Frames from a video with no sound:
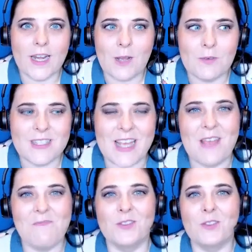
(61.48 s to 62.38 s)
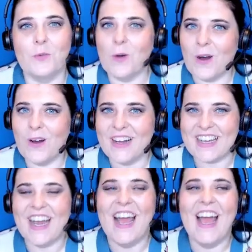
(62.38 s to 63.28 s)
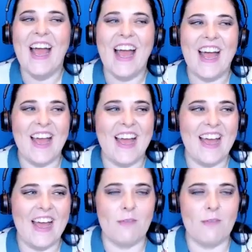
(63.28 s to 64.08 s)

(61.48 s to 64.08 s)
I was able to walk, uh,